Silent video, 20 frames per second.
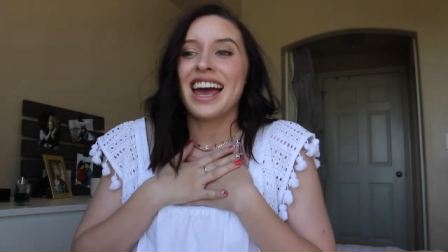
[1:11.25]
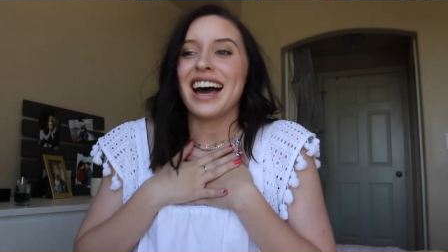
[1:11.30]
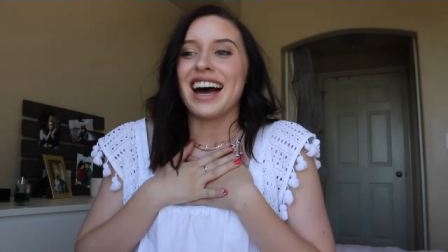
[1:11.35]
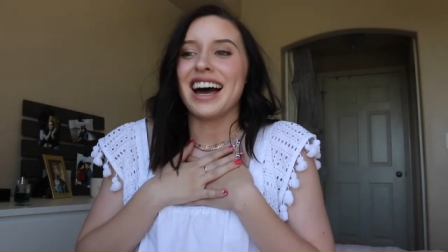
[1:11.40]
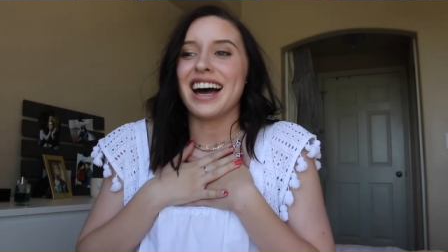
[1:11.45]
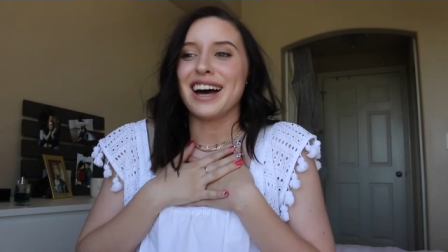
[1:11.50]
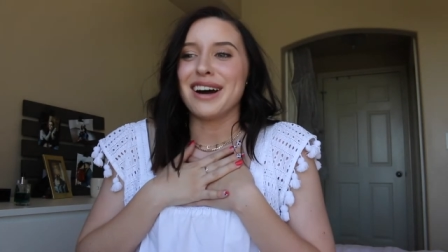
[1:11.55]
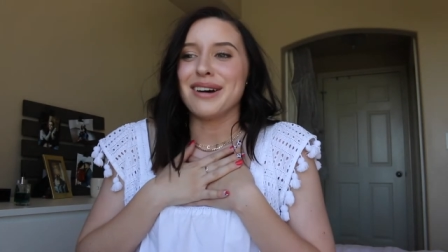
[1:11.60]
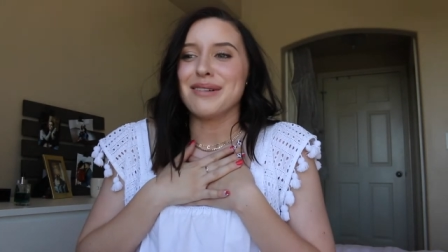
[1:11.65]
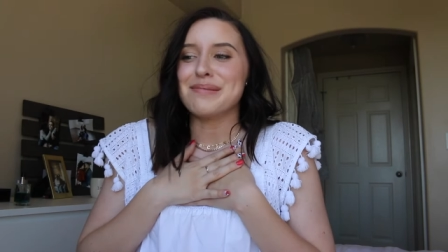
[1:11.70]

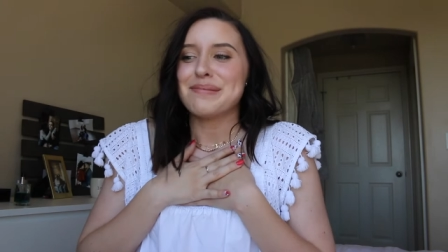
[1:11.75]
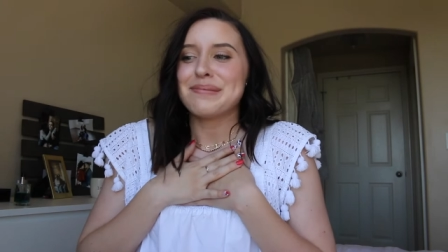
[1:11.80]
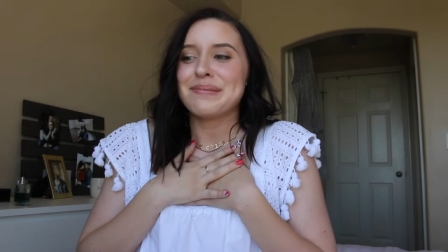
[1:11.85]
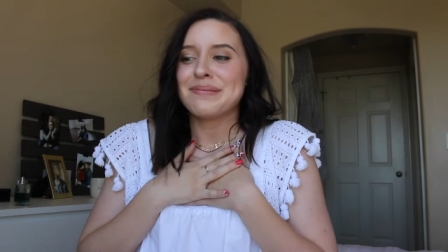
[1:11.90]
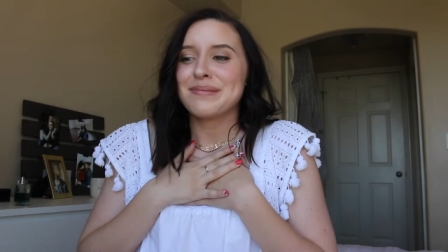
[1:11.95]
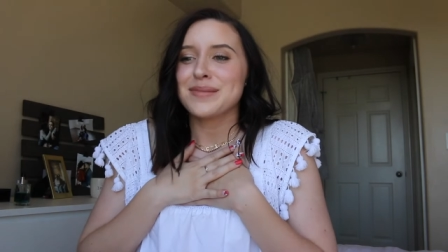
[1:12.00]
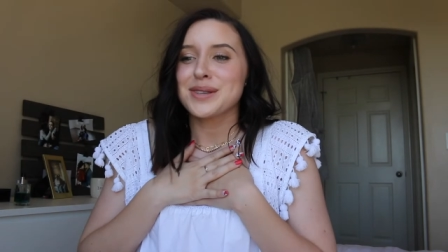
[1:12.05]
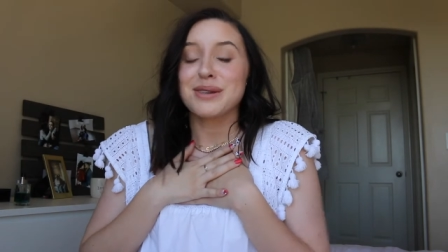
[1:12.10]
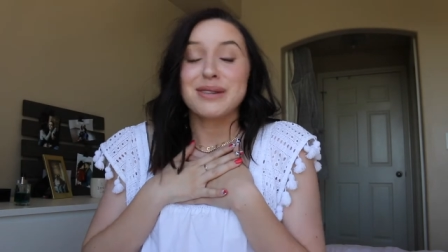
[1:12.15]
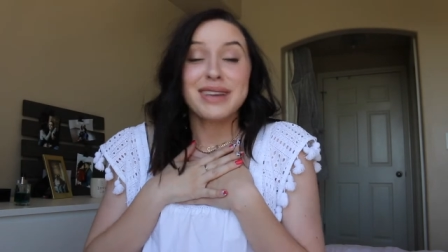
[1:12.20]

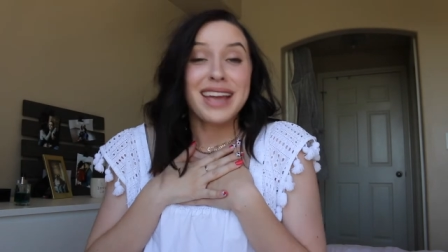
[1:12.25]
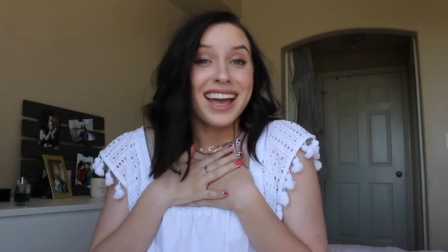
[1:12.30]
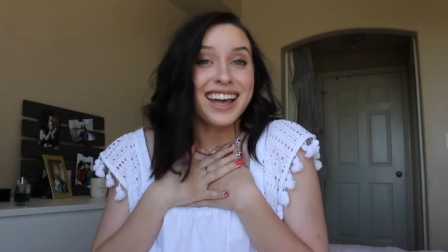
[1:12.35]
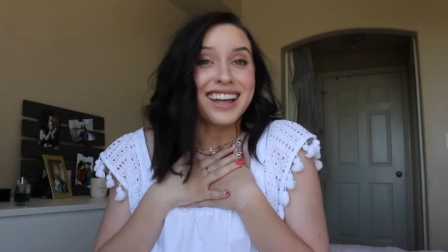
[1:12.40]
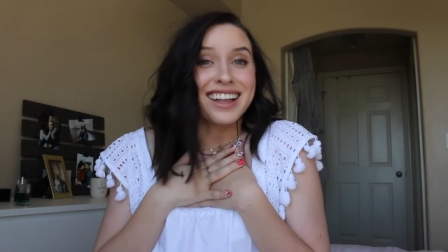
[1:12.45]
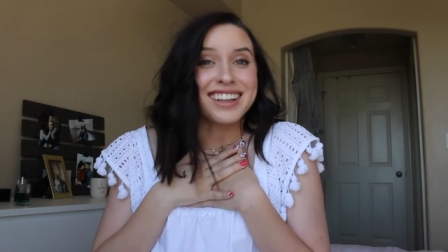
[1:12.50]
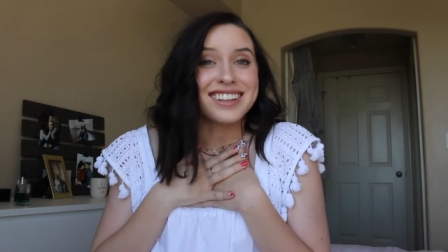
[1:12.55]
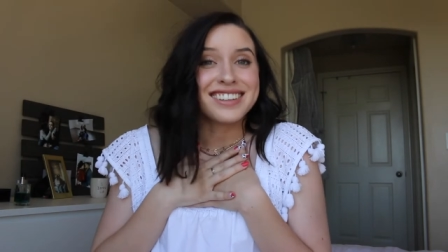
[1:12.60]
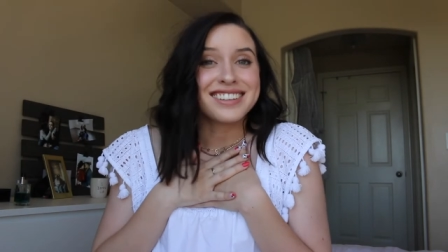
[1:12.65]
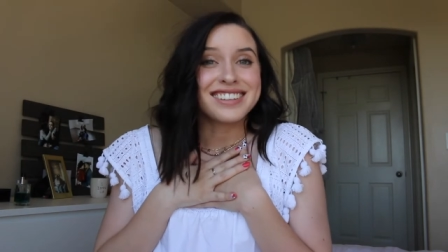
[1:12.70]
So
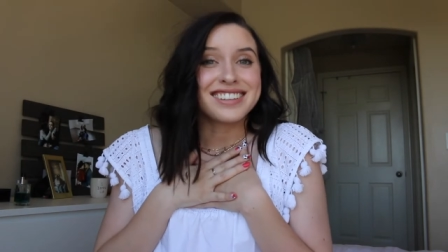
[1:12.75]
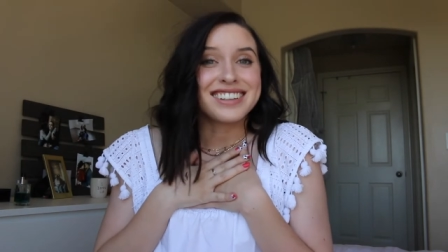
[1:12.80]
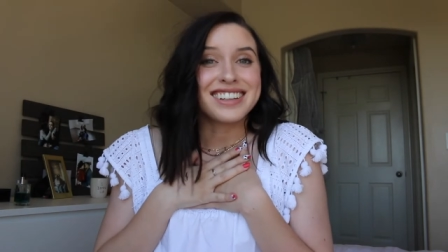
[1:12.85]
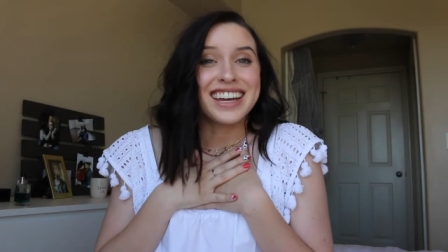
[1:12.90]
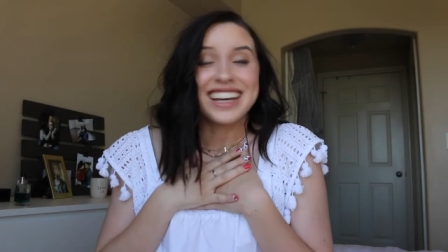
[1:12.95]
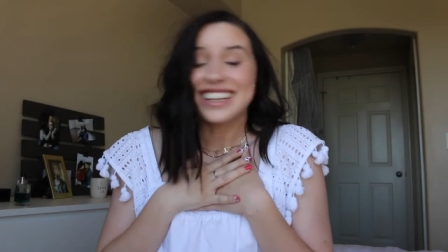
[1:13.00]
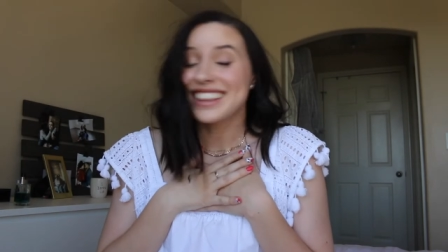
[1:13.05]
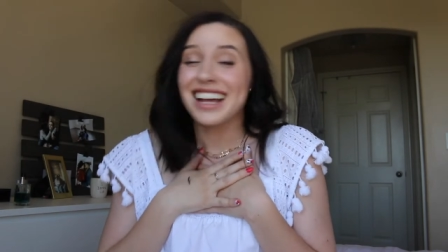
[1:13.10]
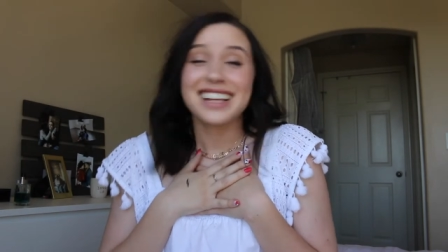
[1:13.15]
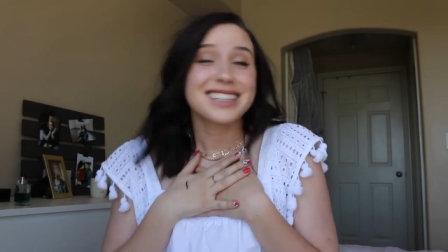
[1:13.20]
yeah.
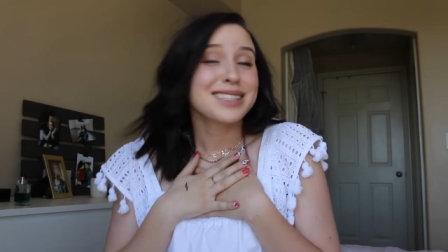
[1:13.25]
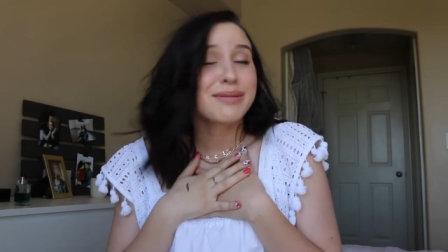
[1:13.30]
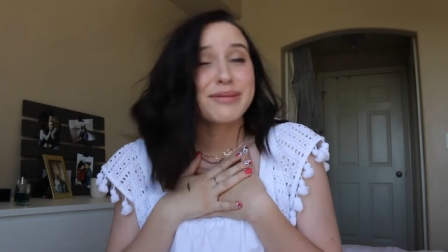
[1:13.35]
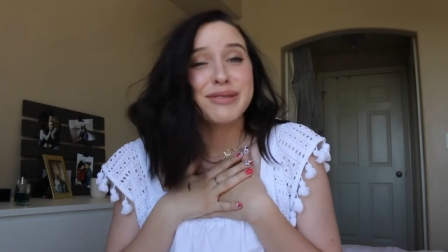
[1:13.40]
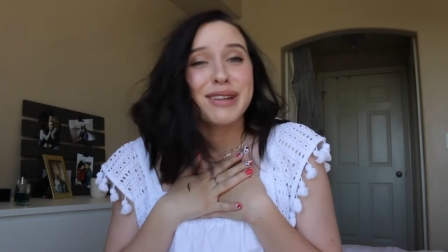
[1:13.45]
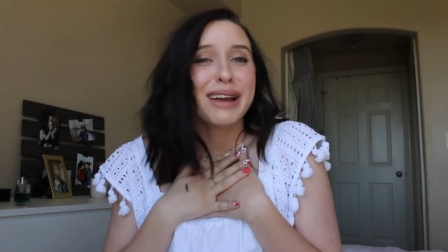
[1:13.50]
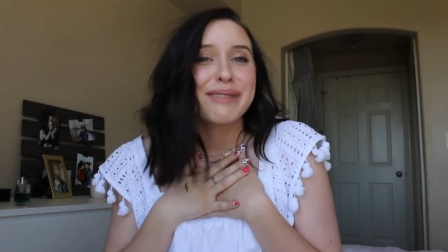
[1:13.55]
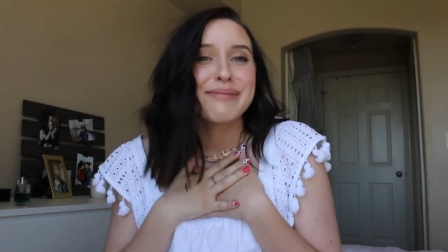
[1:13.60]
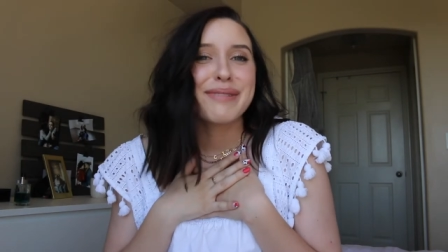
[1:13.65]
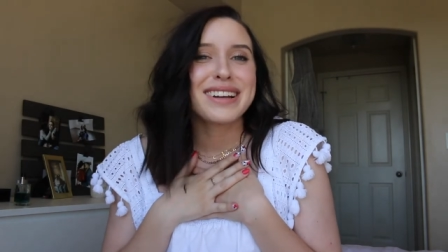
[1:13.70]
Hit that
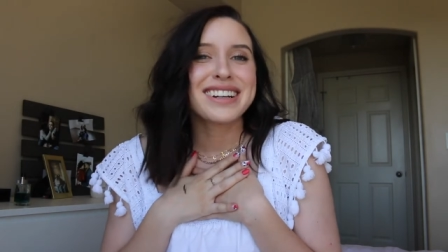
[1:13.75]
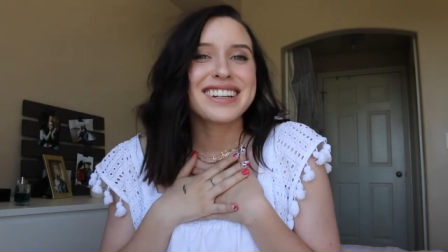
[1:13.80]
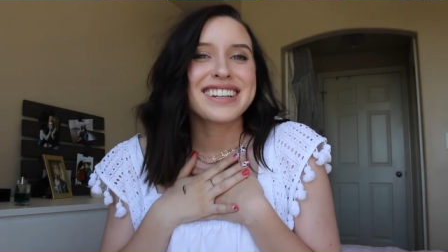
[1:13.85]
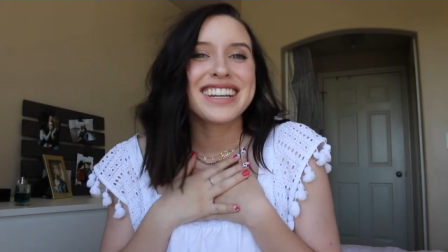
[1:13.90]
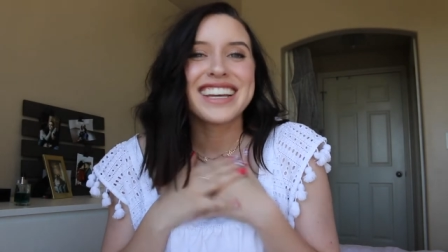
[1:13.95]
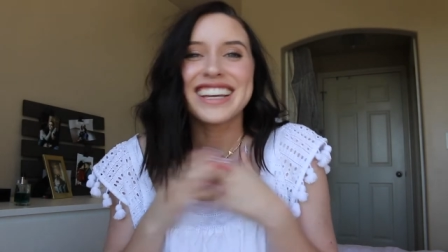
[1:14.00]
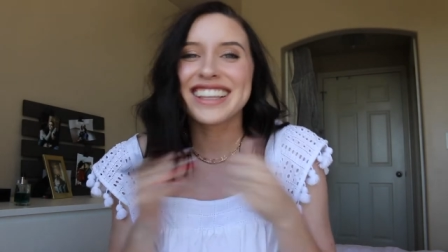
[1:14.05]
subscribe button,